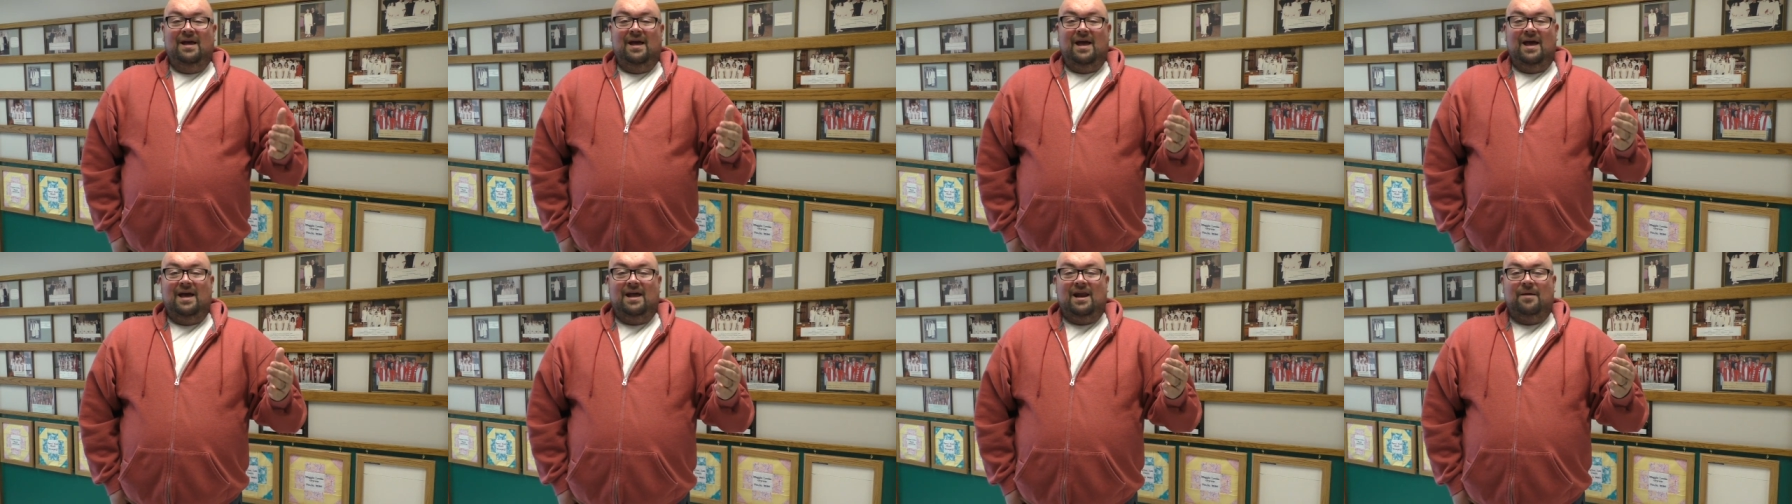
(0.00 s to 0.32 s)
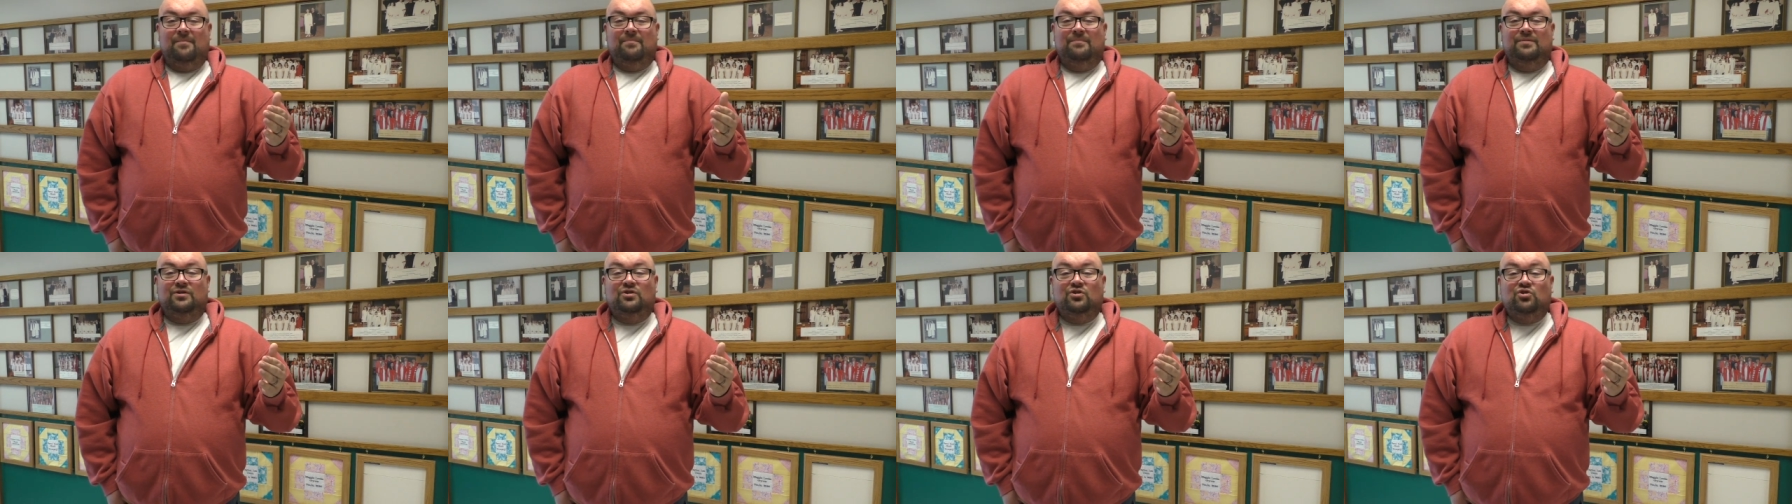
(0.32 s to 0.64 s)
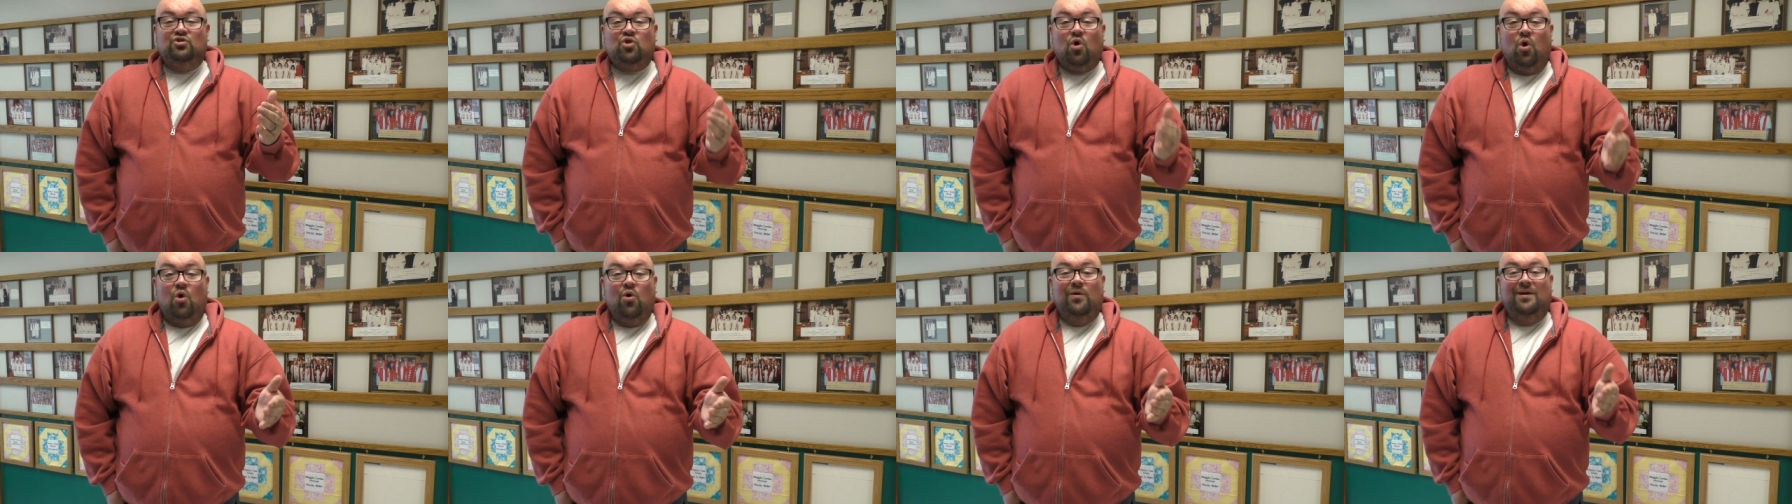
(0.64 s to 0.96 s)
And I'm
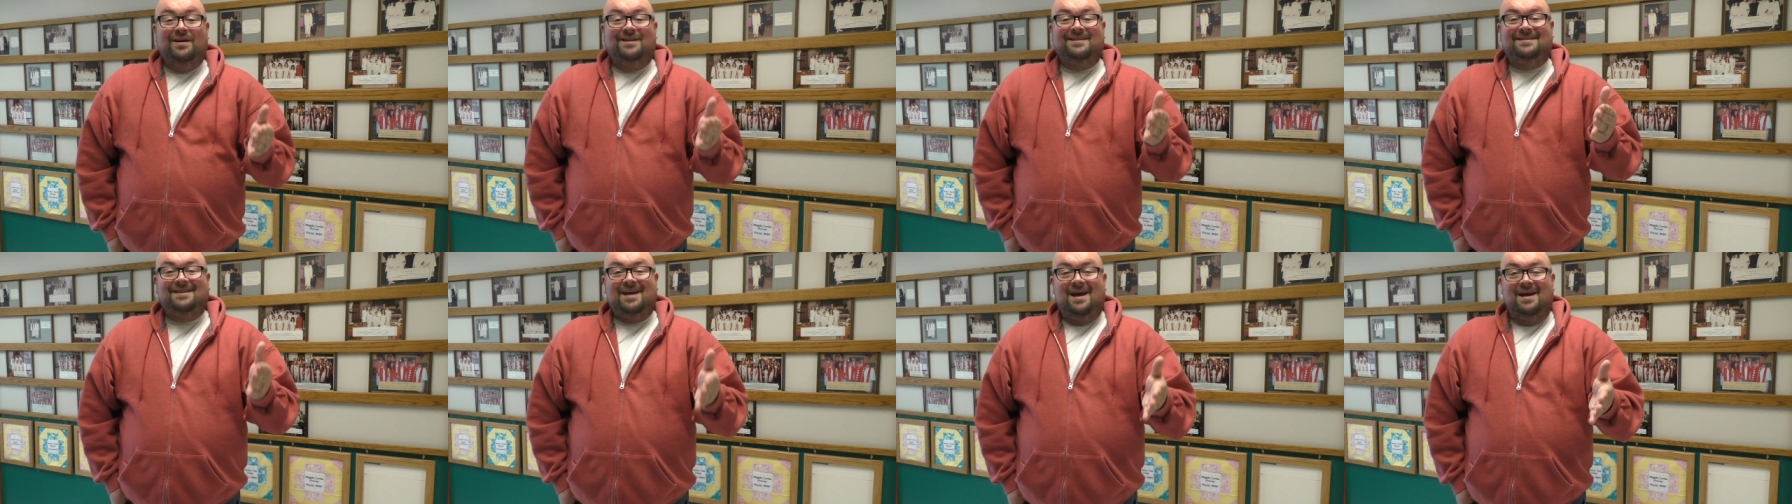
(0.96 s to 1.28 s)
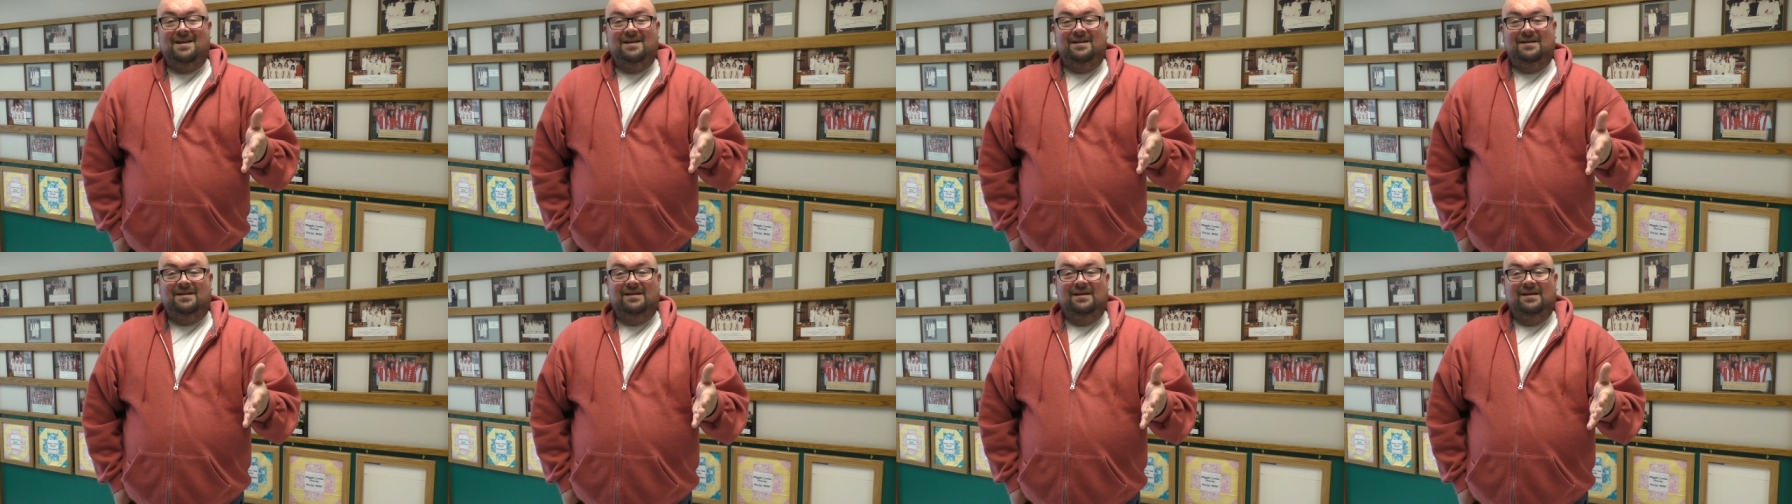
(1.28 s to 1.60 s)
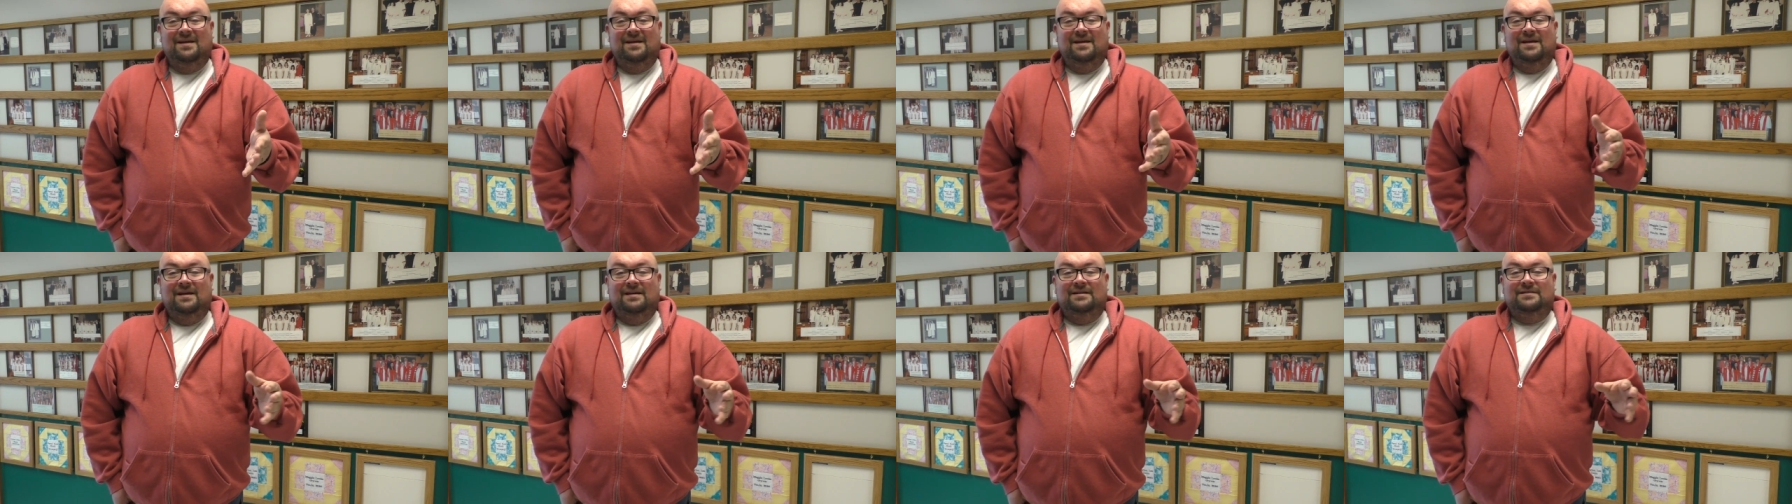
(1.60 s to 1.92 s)
so excited
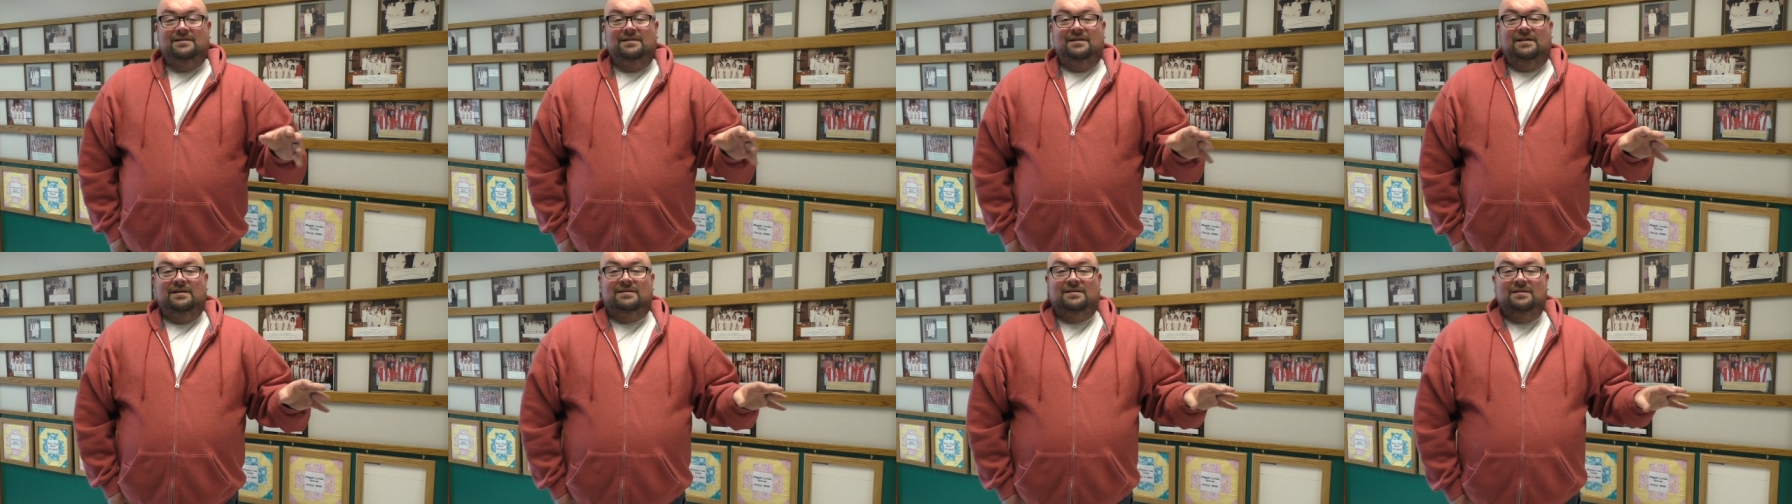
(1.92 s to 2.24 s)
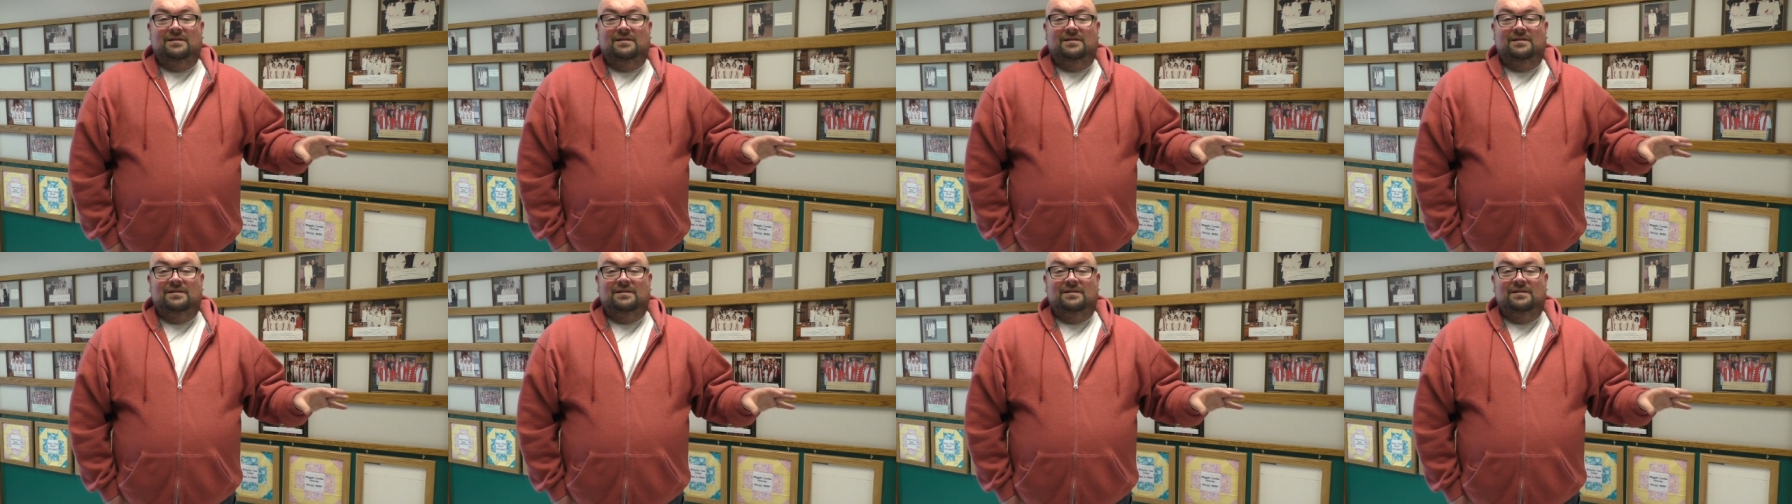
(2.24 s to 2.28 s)
to get